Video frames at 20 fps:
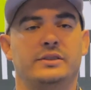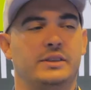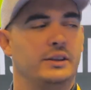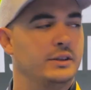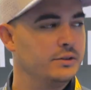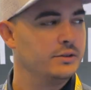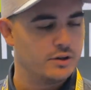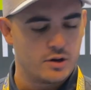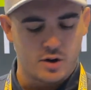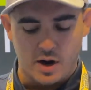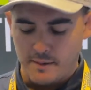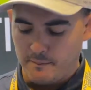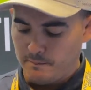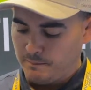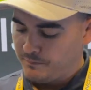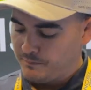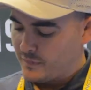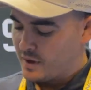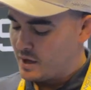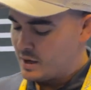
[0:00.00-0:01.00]
right?
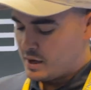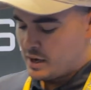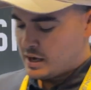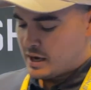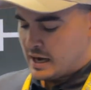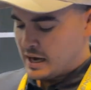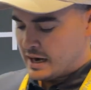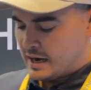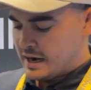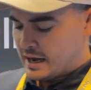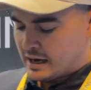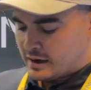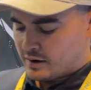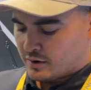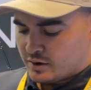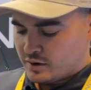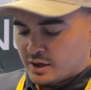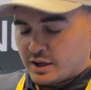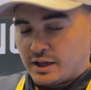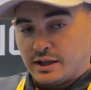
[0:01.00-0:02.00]
And now,
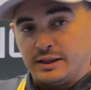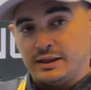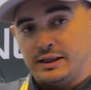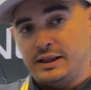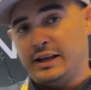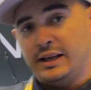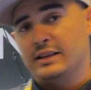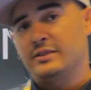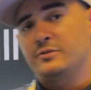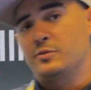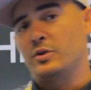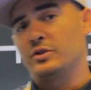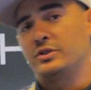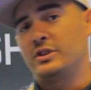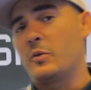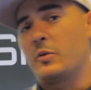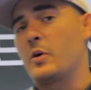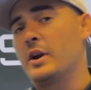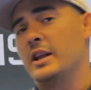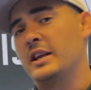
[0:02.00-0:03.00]
this was
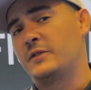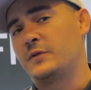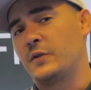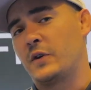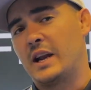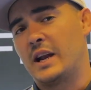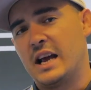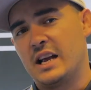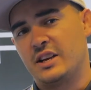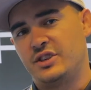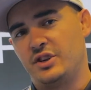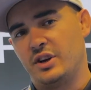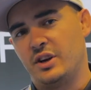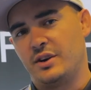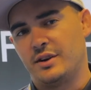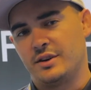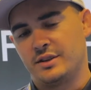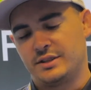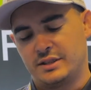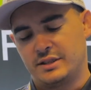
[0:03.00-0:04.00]
the release for last
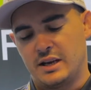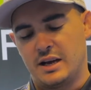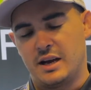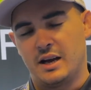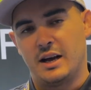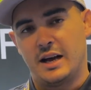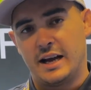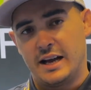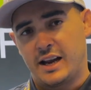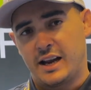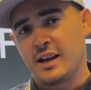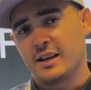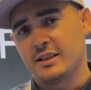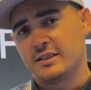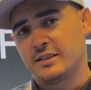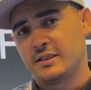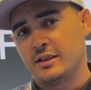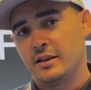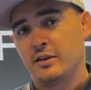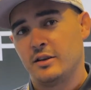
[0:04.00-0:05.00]
year's
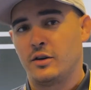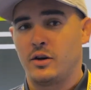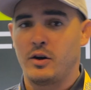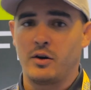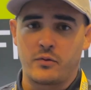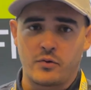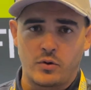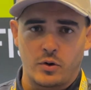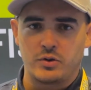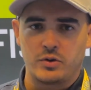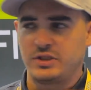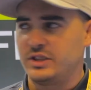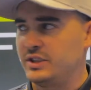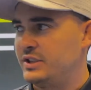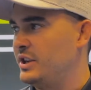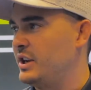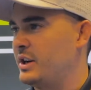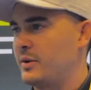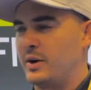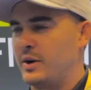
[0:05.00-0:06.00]
ICAST. Of course, this
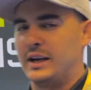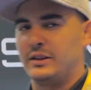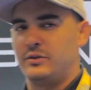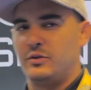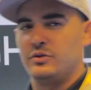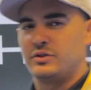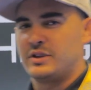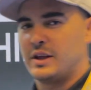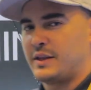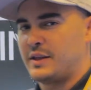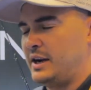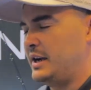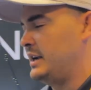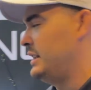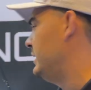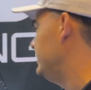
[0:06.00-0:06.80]
year we had to do something a little